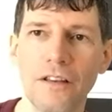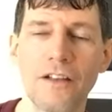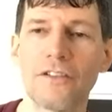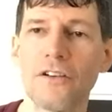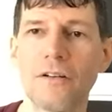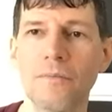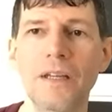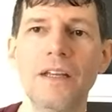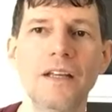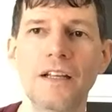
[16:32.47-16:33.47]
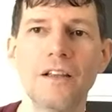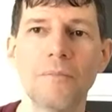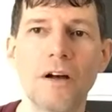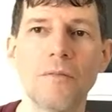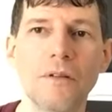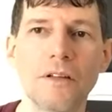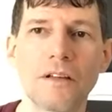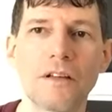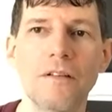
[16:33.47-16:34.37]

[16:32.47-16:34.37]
that's going to be in the public